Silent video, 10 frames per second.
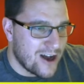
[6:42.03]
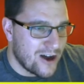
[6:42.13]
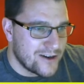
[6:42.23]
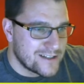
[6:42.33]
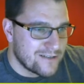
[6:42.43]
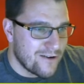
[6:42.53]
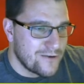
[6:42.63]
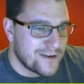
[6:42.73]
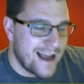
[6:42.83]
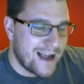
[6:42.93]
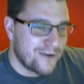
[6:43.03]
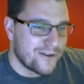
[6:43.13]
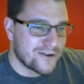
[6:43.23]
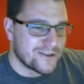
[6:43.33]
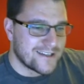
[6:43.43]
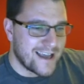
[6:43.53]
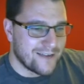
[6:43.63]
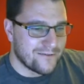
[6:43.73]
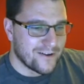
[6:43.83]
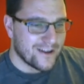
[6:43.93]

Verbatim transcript: He's through Delac with a good save.